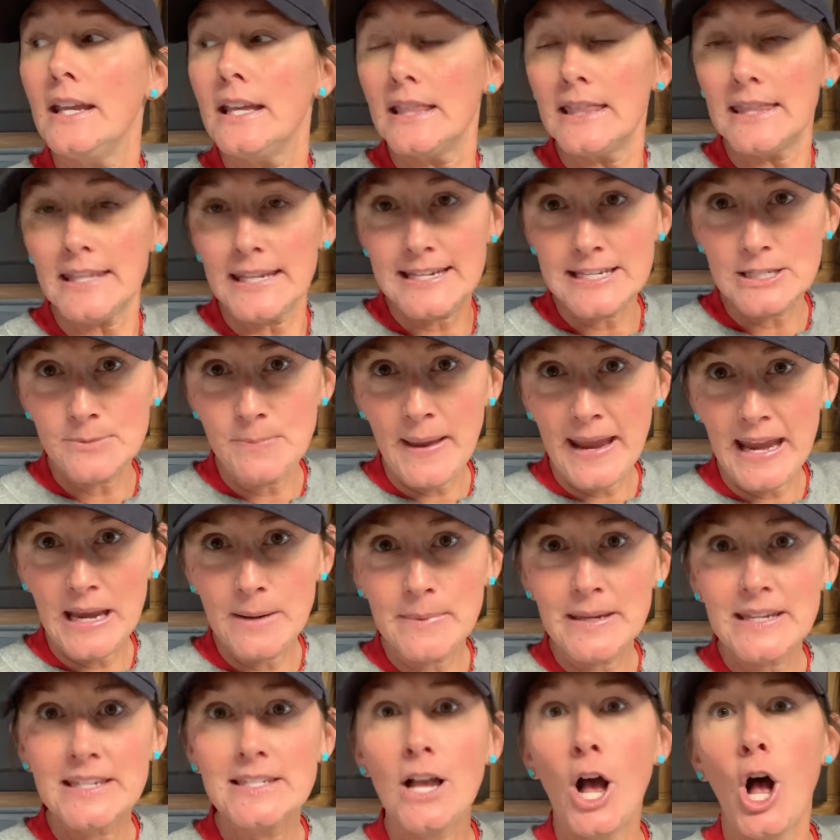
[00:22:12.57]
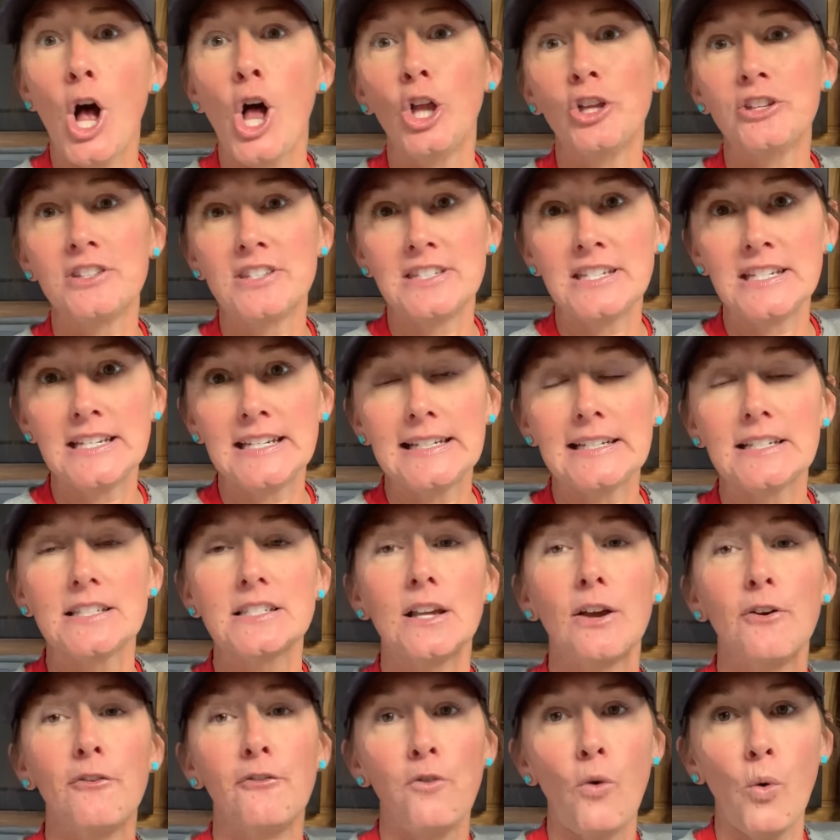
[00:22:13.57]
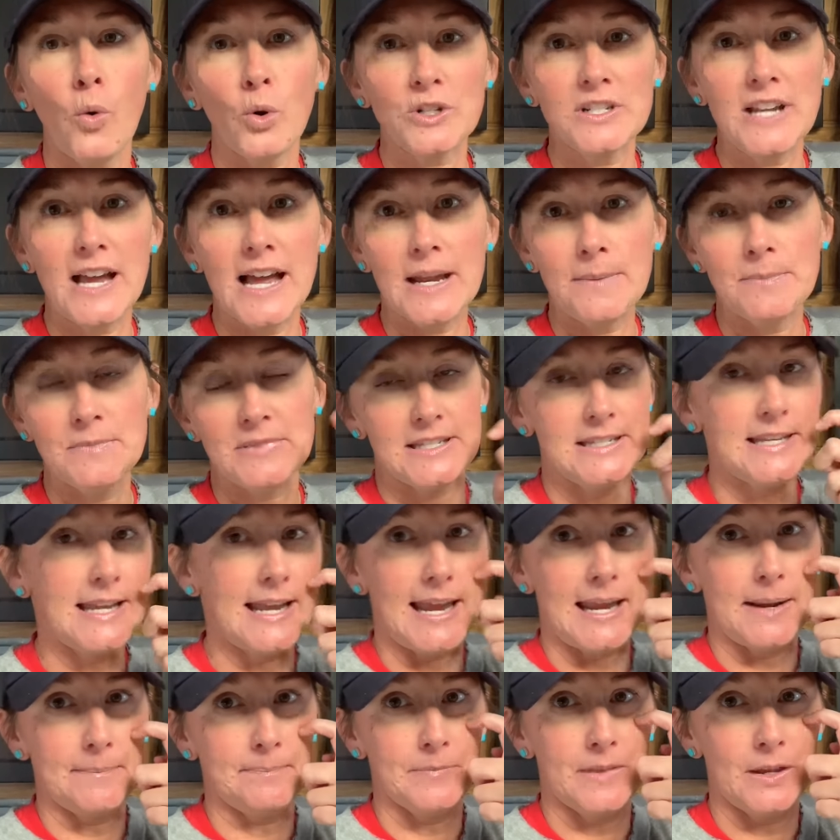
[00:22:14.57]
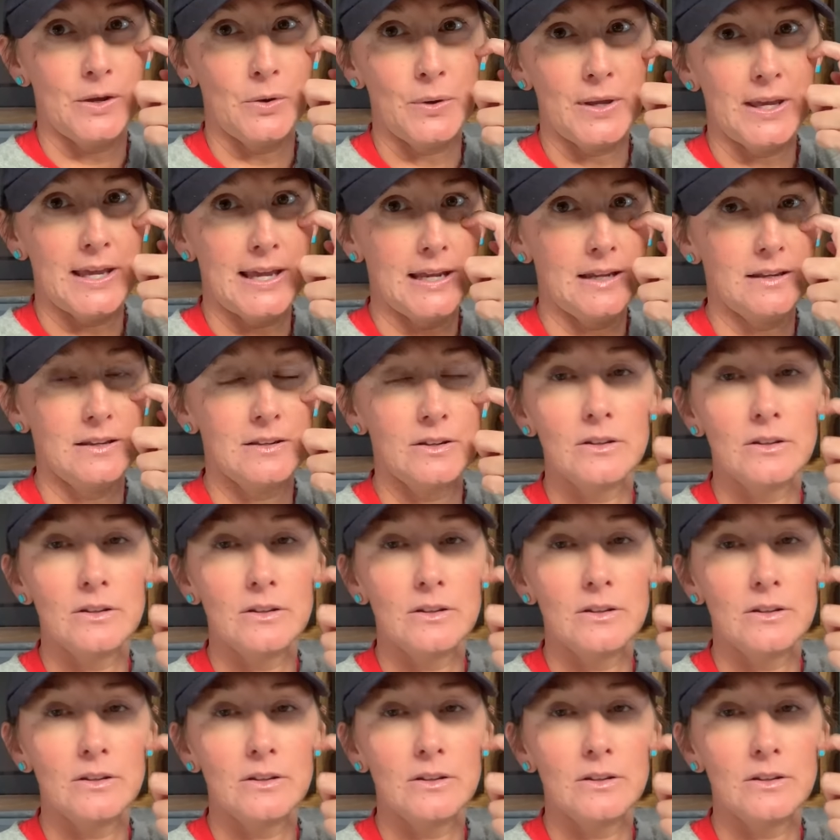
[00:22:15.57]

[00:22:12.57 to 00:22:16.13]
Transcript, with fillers: these babies, all six, four times a day, okay?